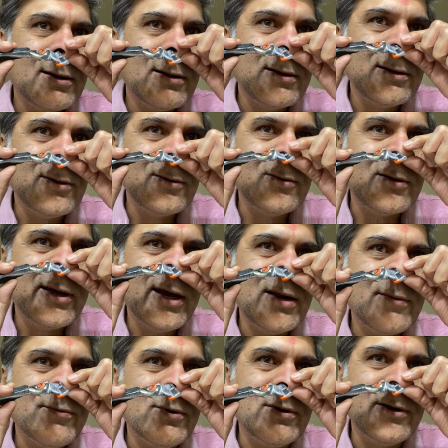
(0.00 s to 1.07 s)
you have to be
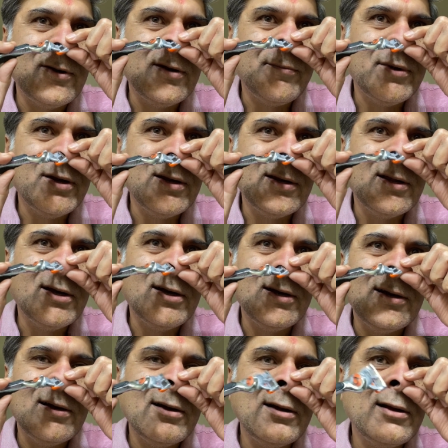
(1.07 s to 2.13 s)
careful you know I mean uh,